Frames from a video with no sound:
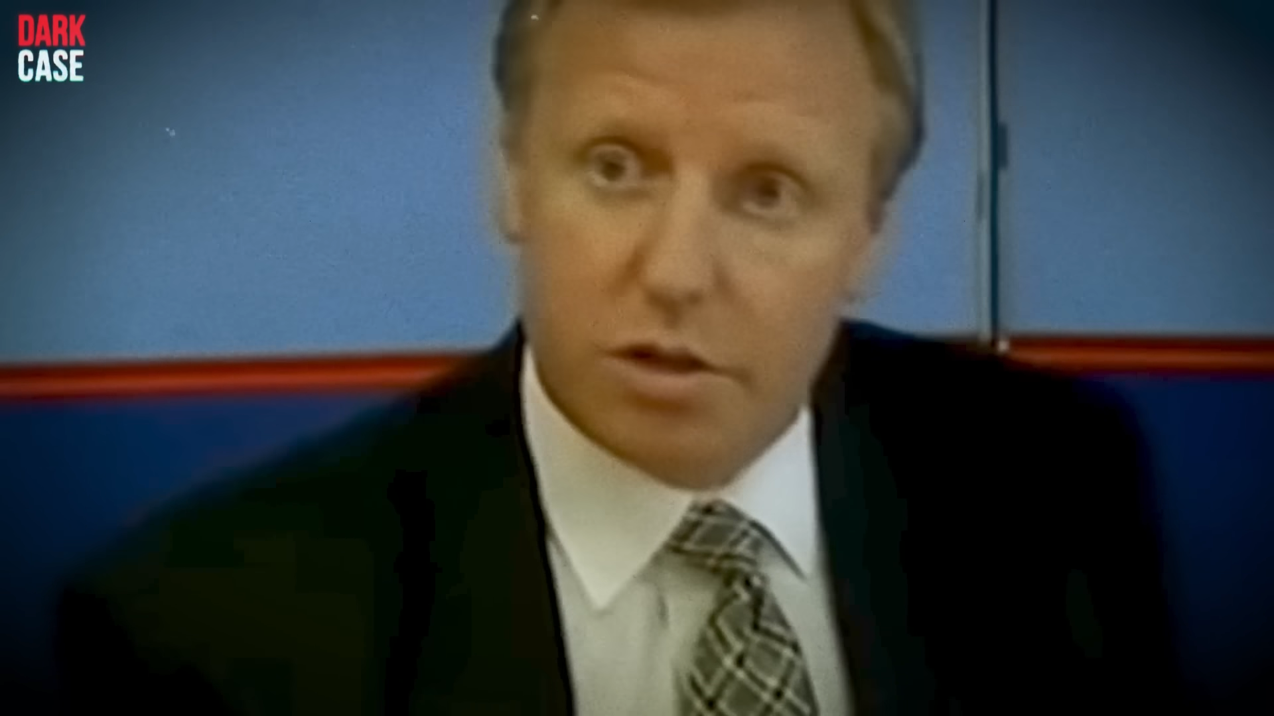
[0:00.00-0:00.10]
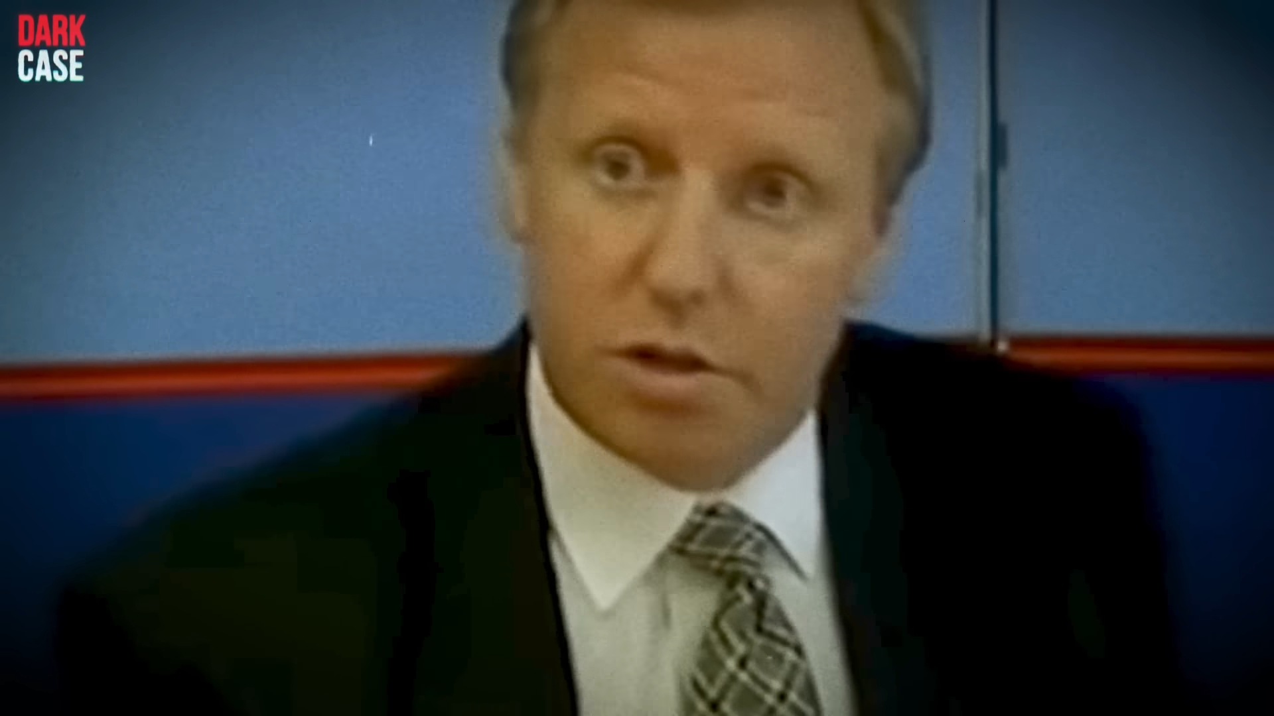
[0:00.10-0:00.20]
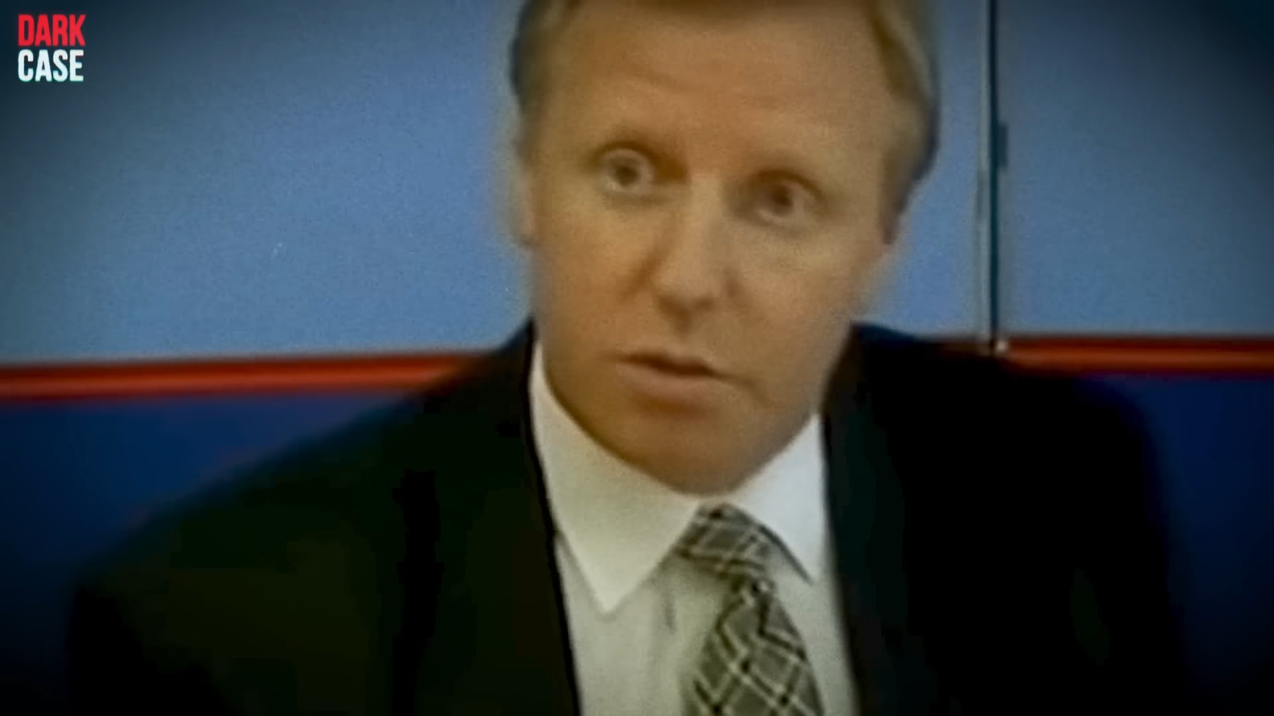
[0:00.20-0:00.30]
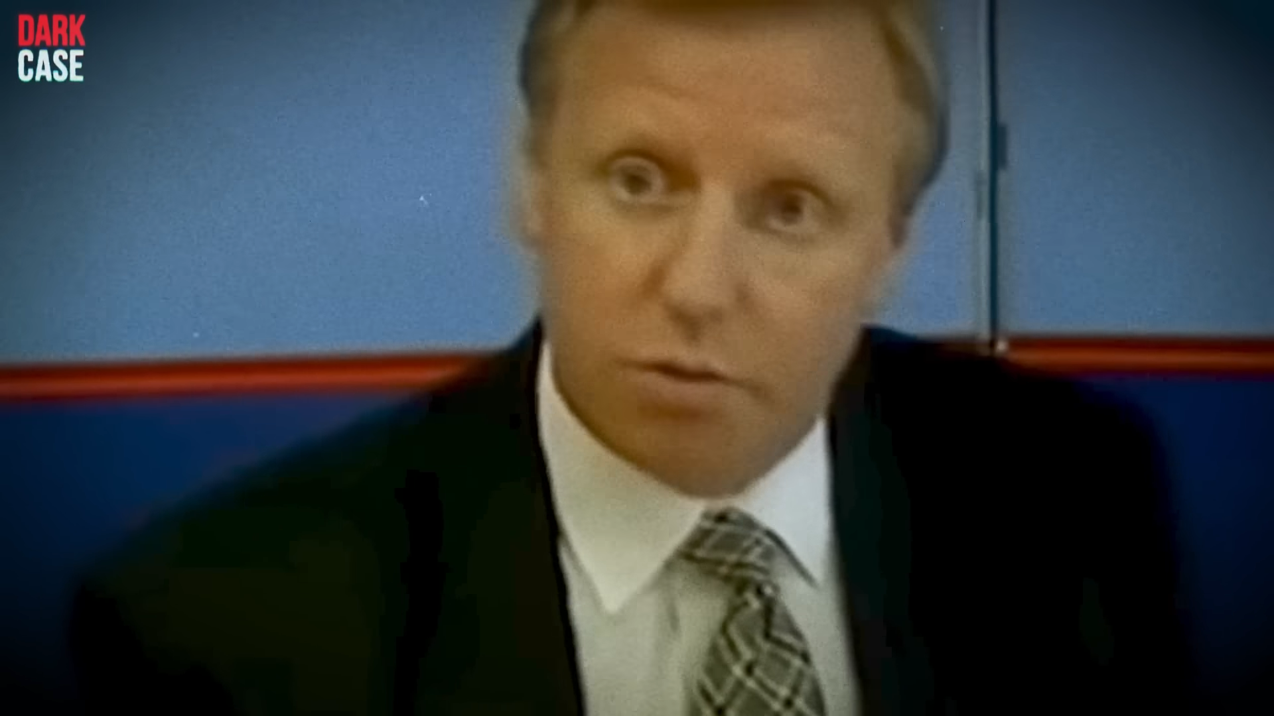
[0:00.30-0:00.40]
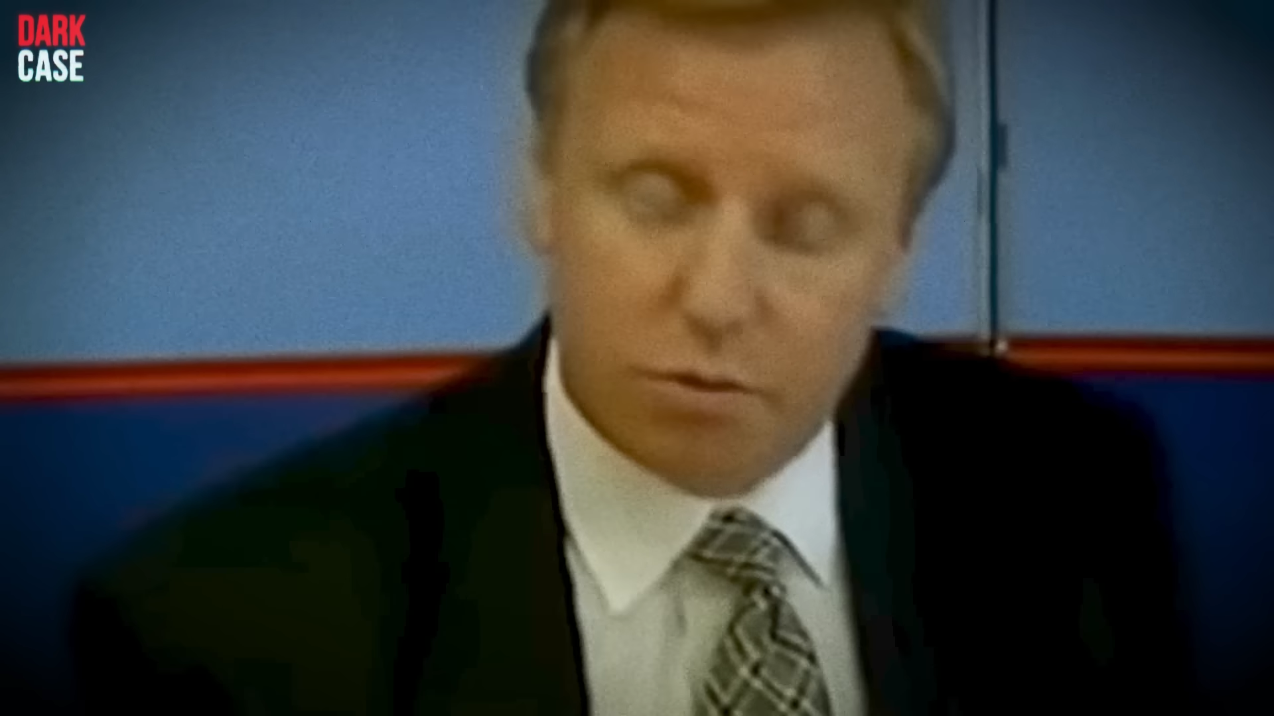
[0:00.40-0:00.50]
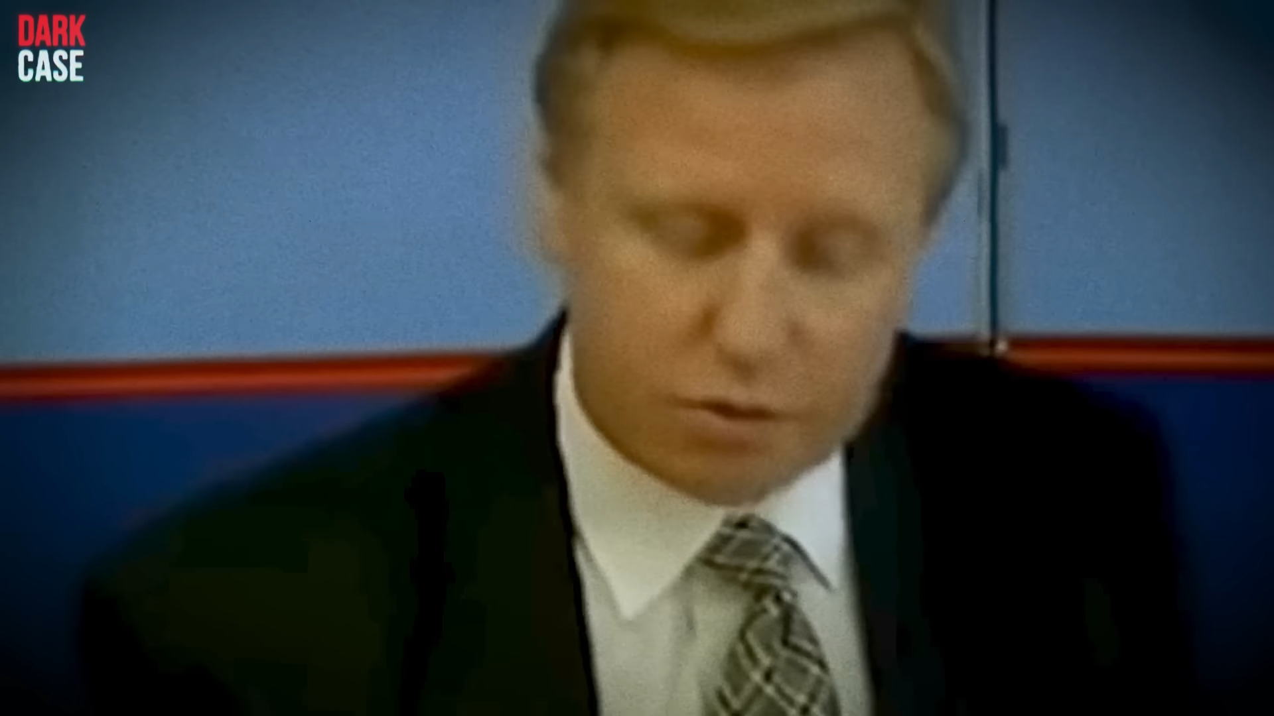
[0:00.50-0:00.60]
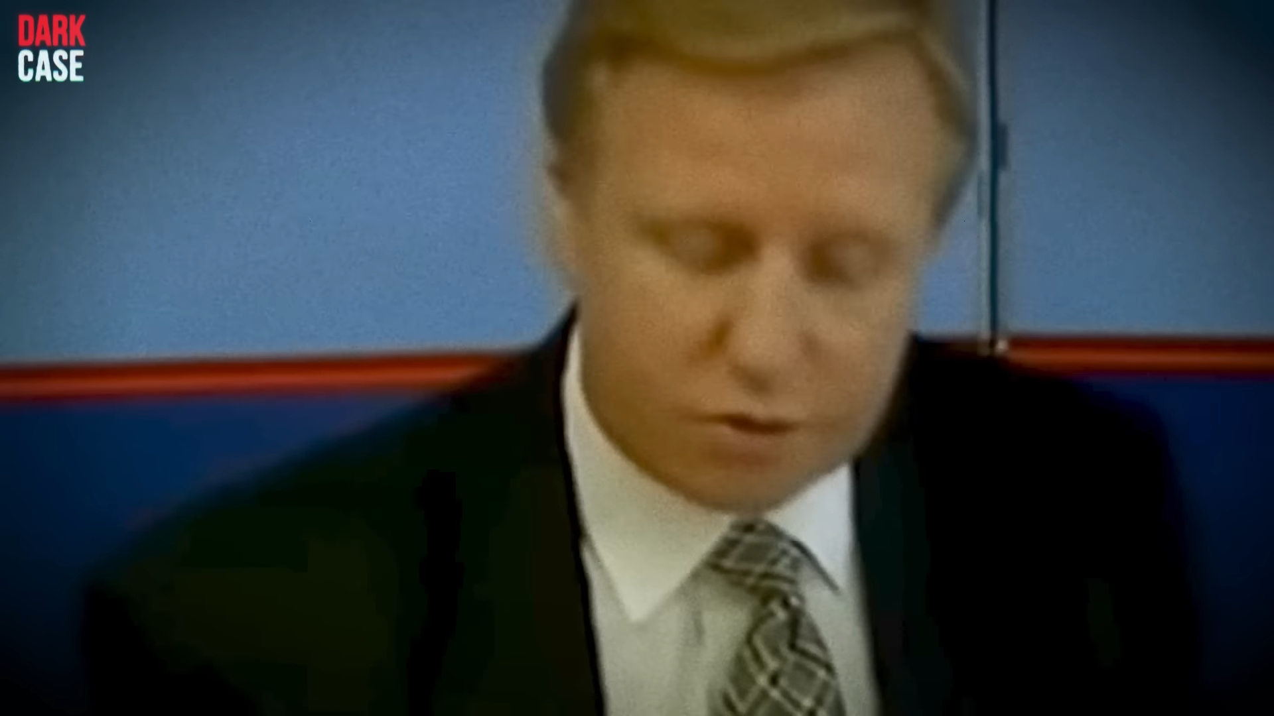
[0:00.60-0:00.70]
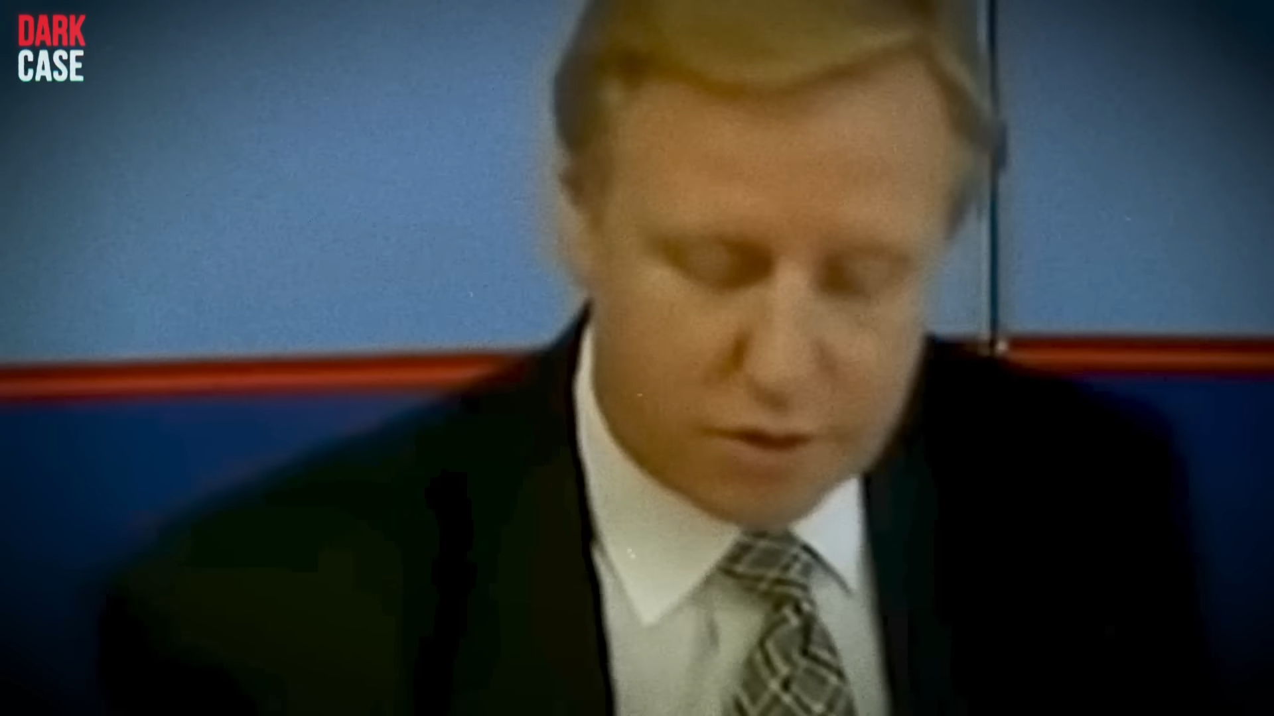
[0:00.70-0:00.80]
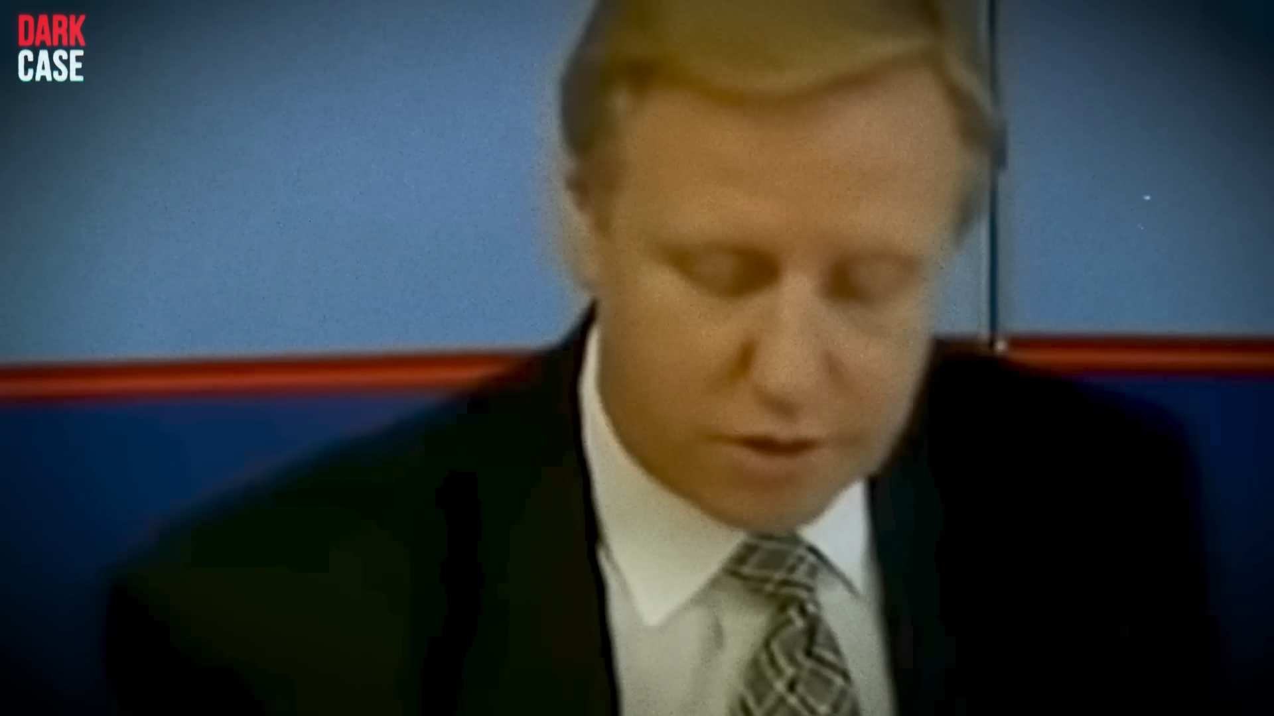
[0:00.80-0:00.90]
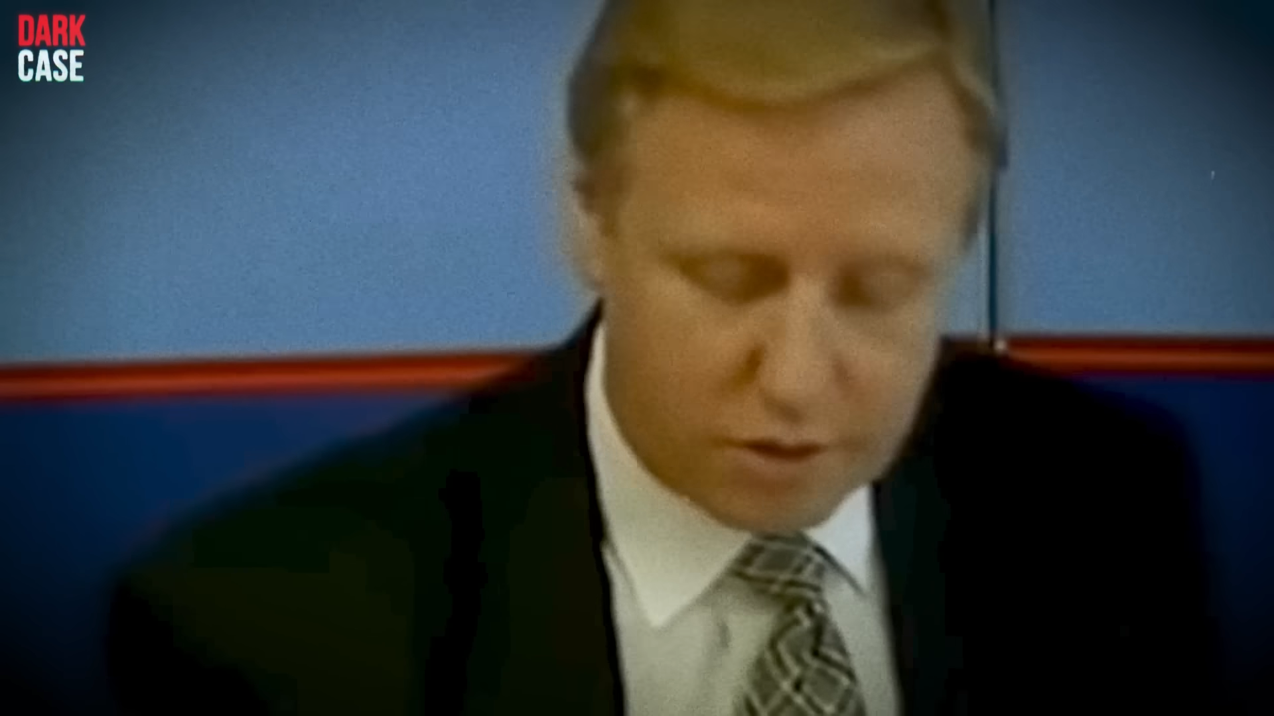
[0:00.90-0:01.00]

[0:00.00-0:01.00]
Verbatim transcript: clothes